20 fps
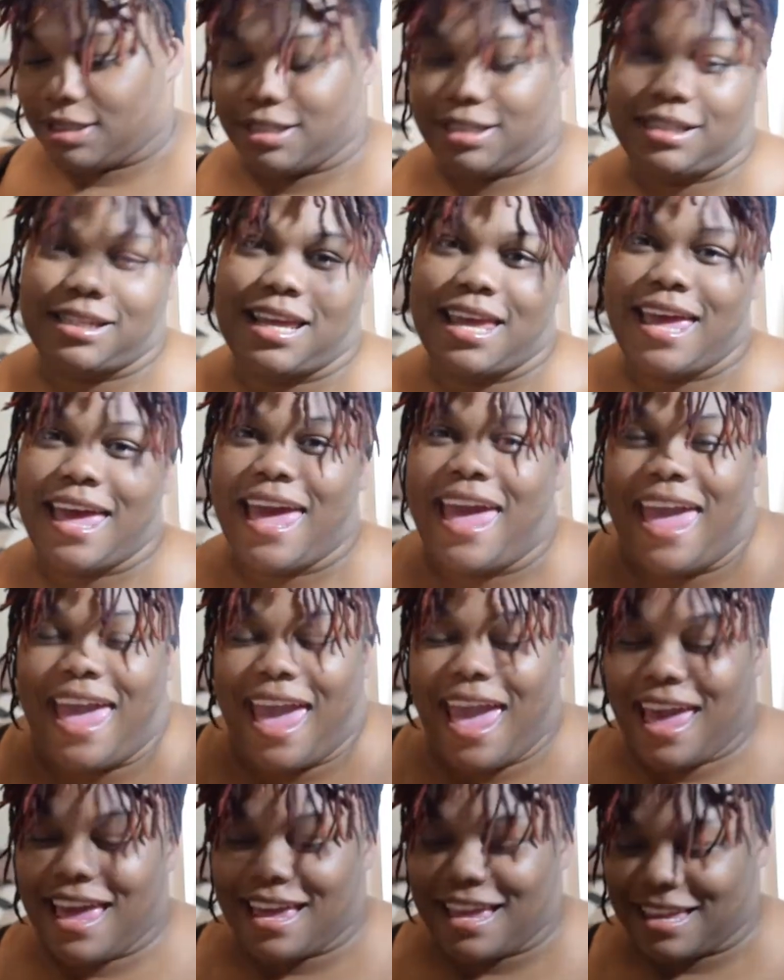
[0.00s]

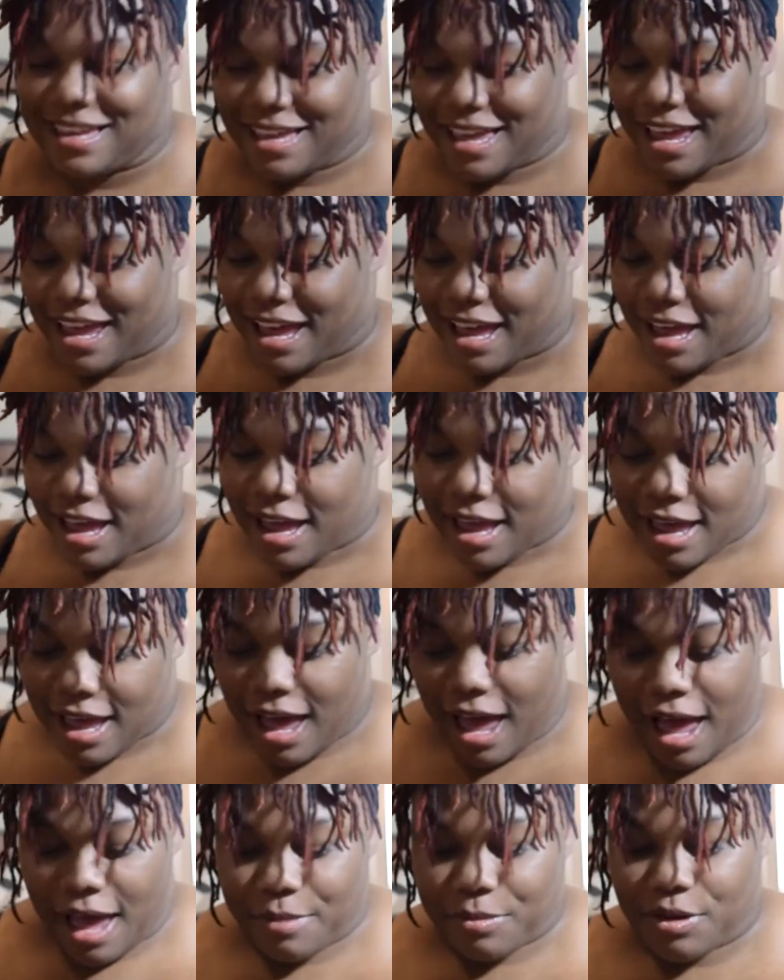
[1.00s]
Hey,
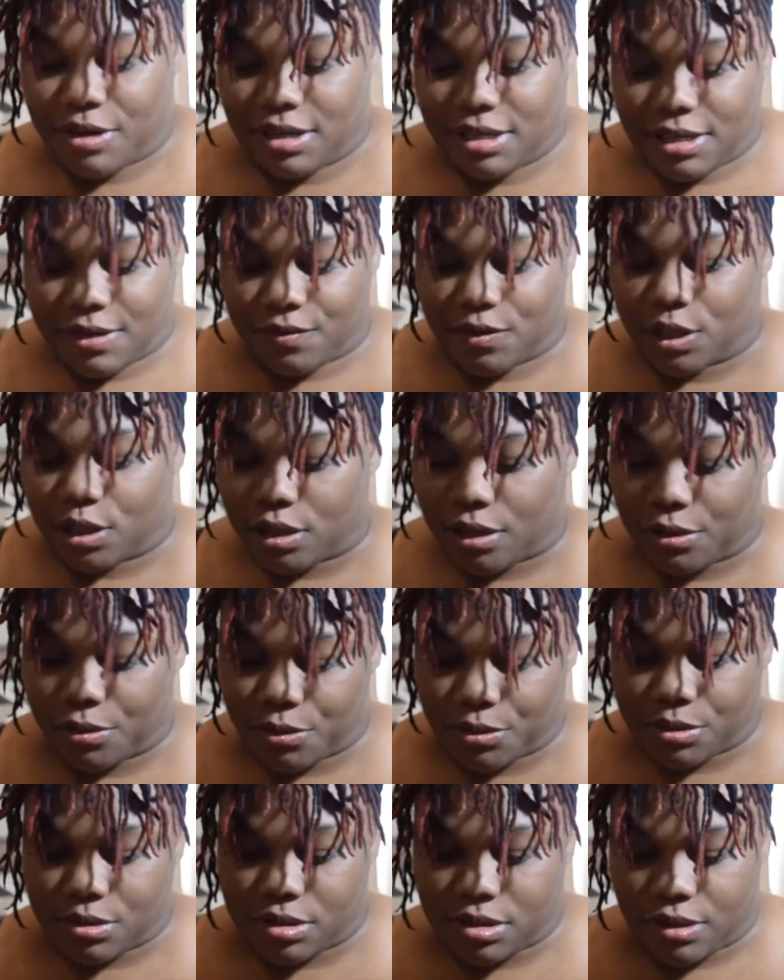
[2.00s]
I'm gonna leave the
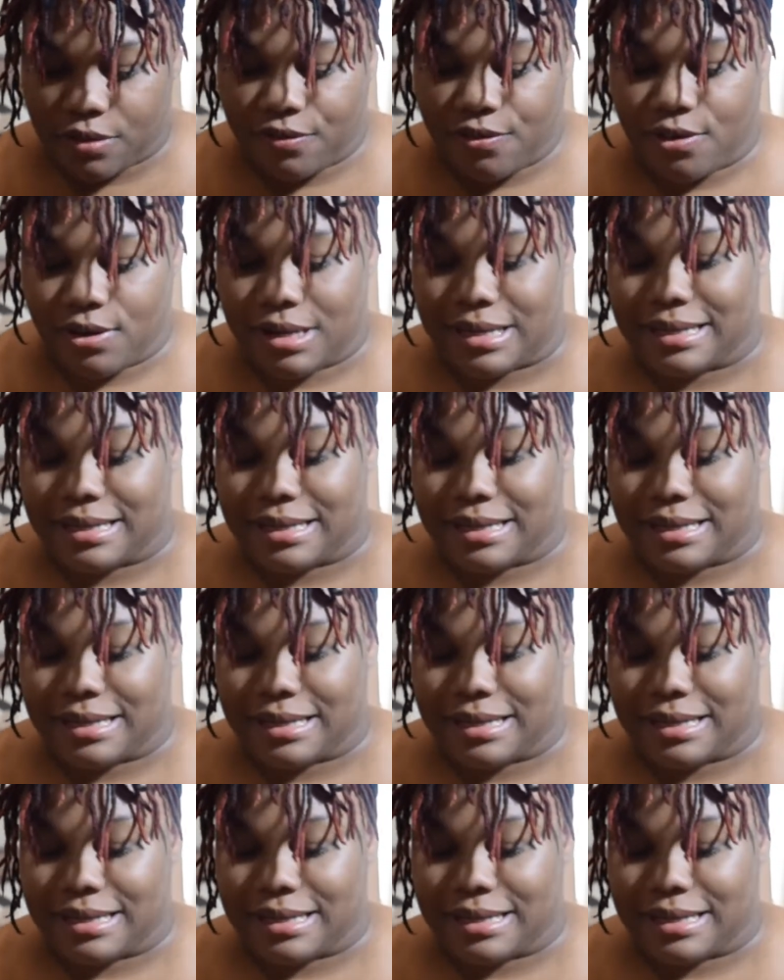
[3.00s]
clothes for the